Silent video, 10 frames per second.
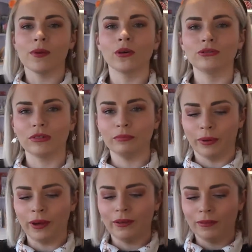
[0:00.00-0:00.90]
me on
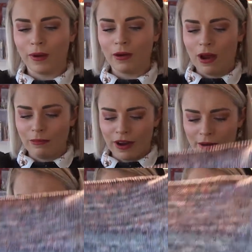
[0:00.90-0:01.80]
trumpet, but I'm quite proud
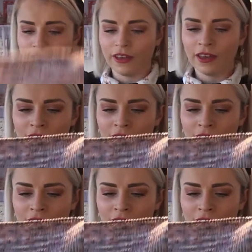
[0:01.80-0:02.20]
of myself.